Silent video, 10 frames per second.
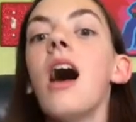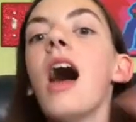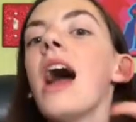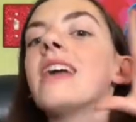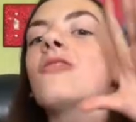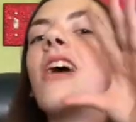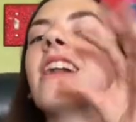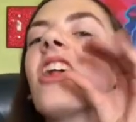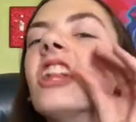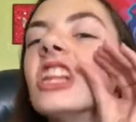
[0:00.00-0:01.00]
I
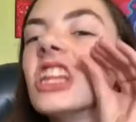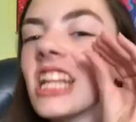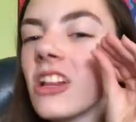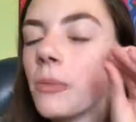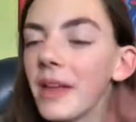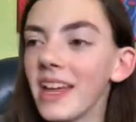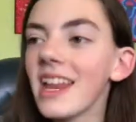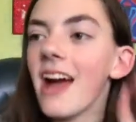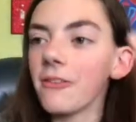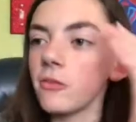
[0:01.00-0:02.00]
cried a little bit
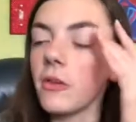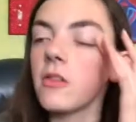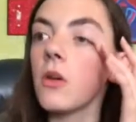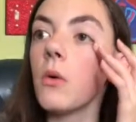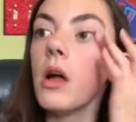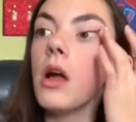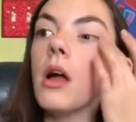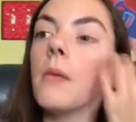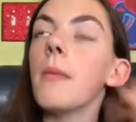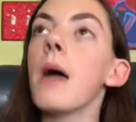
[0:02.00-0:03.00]
afterwards. So
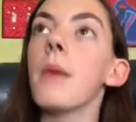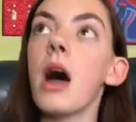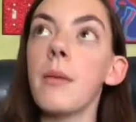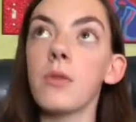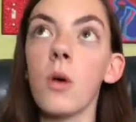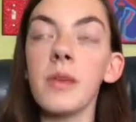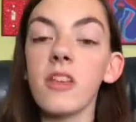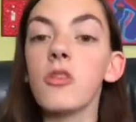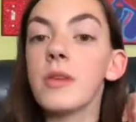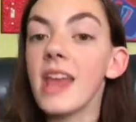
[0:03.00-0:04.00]
my mom told me
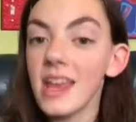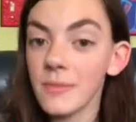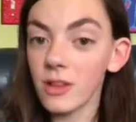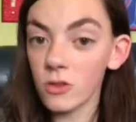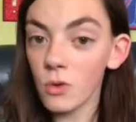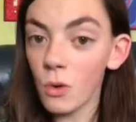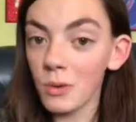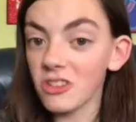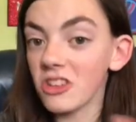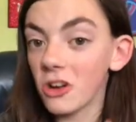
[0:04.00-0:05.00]
that she would take me to school
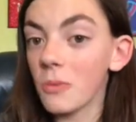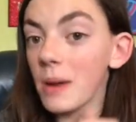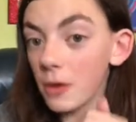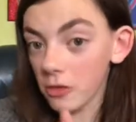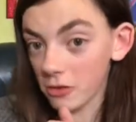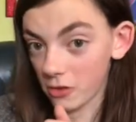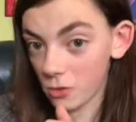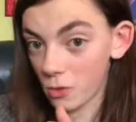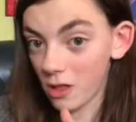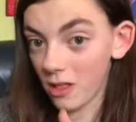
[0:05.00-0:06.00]
when she took my brother to
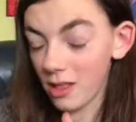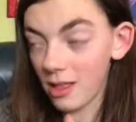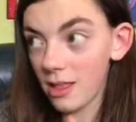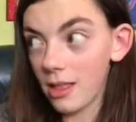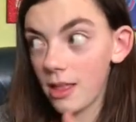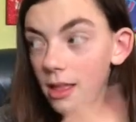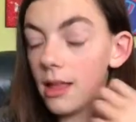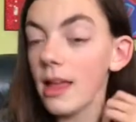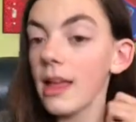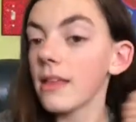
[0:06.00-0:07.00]
school.
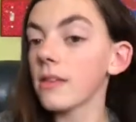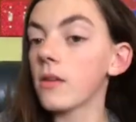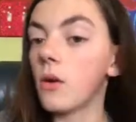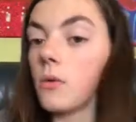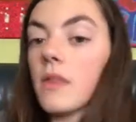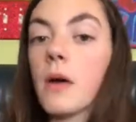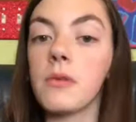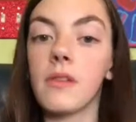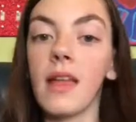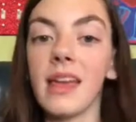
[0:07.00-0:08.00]
So that
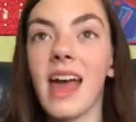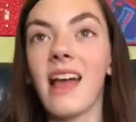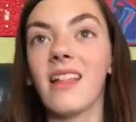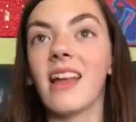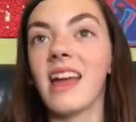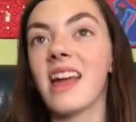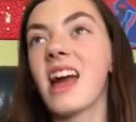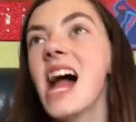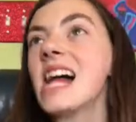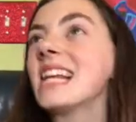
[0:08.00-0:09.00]
was like at like
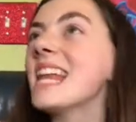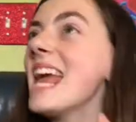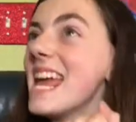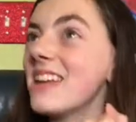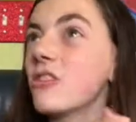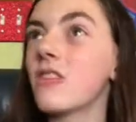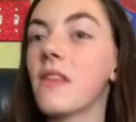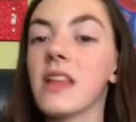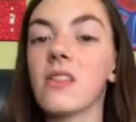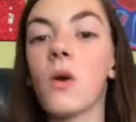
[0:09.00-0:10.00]
8 or
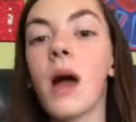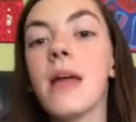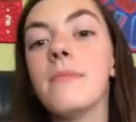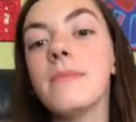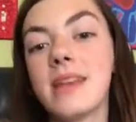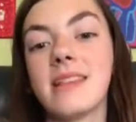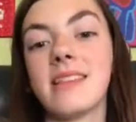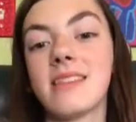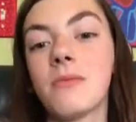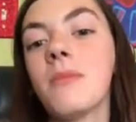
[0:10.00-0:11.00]
something, so I
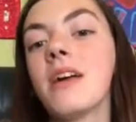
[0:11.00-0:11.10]
missed